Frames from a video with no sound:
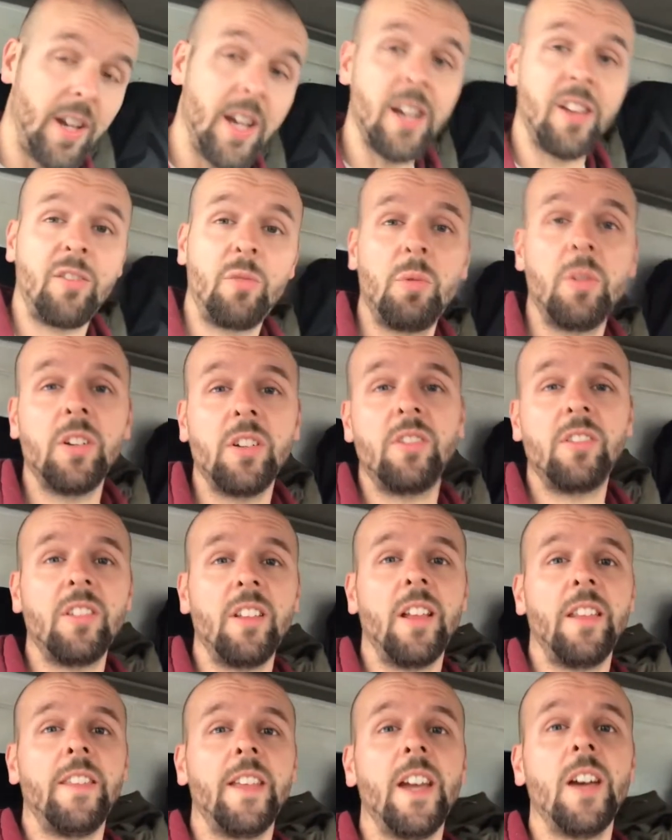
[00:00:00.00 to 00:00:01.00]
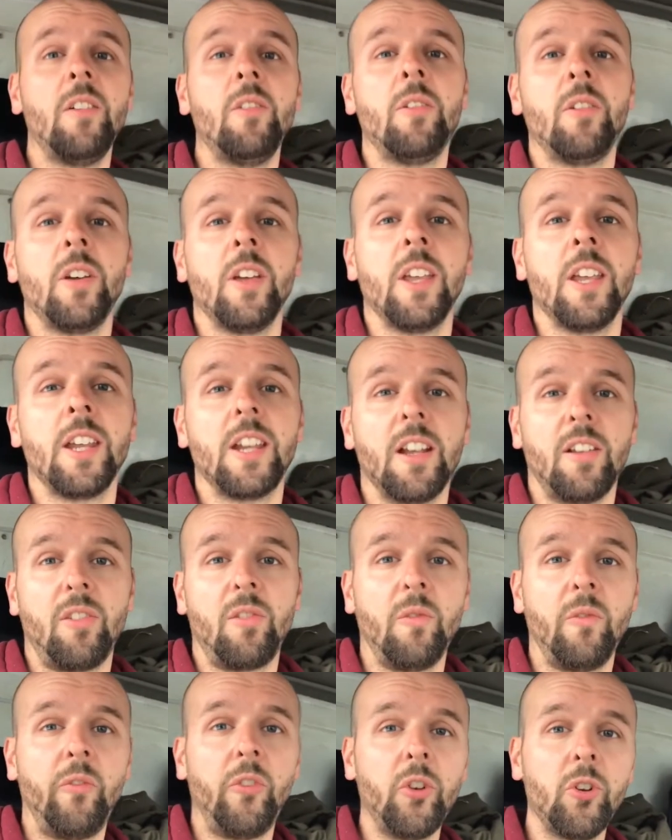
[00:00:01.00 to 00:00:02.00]
yes, we're going to do that now, get
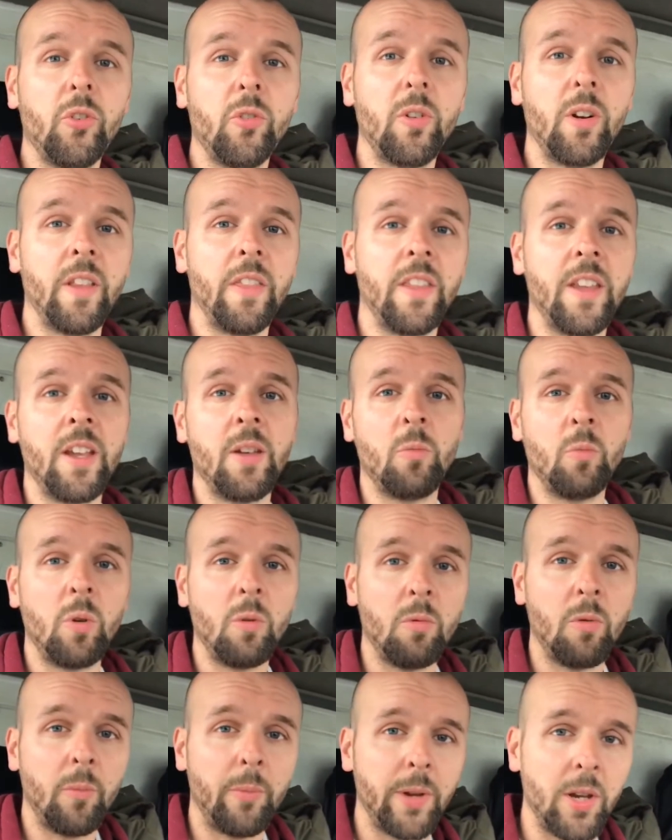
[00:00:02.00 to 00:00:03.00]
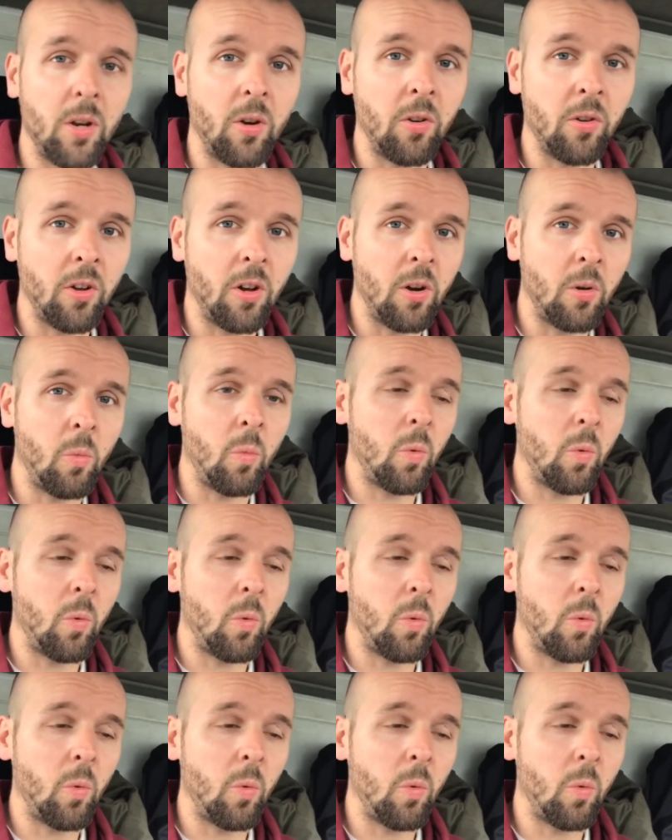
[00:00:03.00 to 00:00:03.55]
some fuel and then we will be on our